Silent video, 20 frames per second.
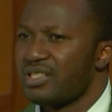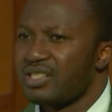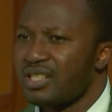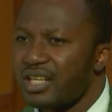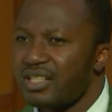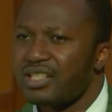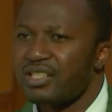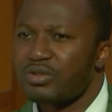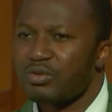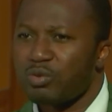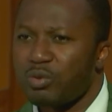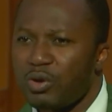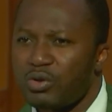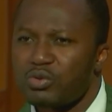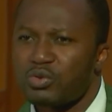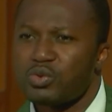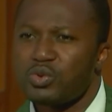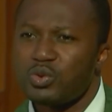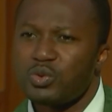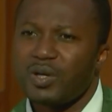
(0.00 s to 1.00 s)
Such is
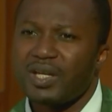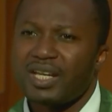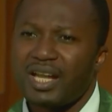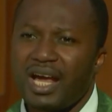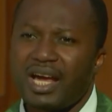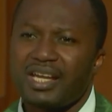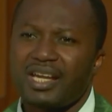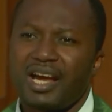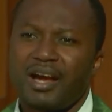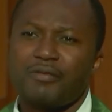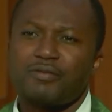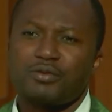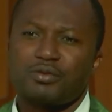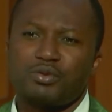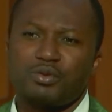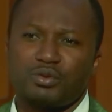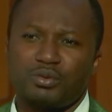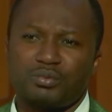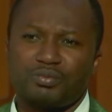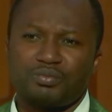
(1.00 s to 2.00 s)
what you and I have
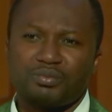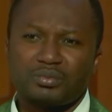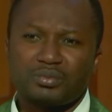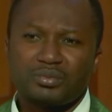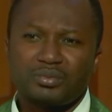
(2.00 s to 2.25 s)
to do.